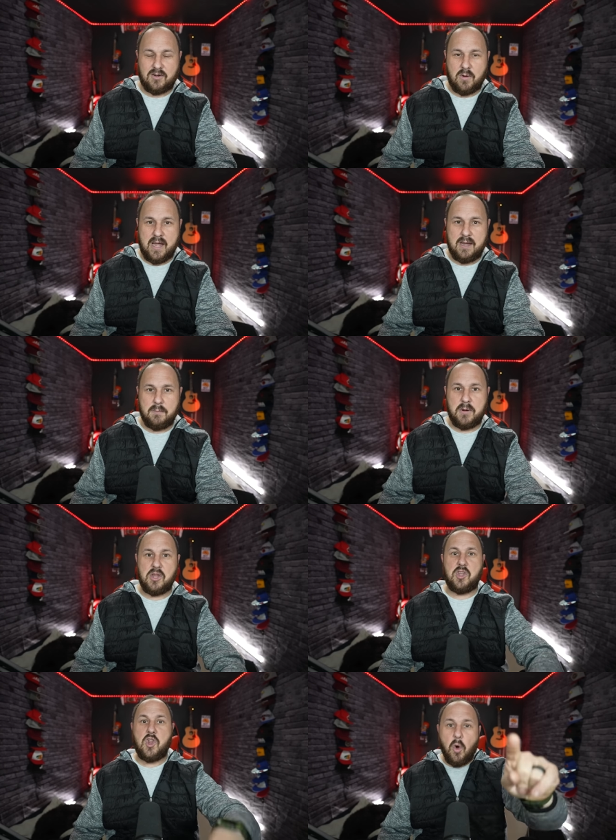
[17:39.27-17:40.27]
right?
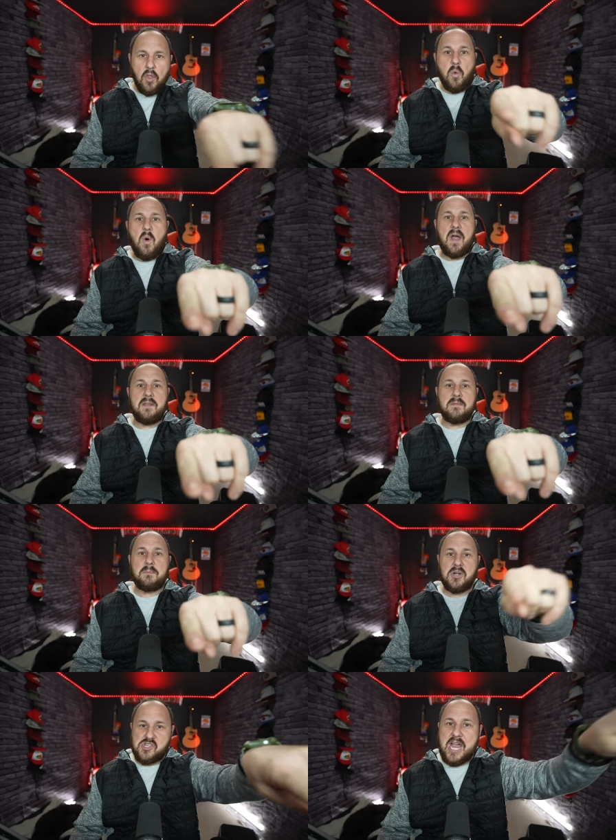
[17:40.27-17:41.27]
But you're the one
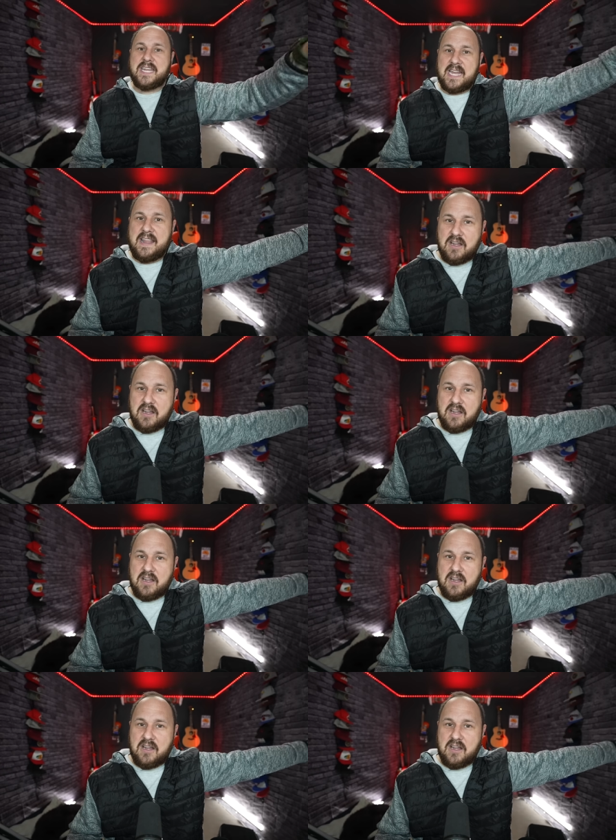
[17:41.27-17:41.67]
projecting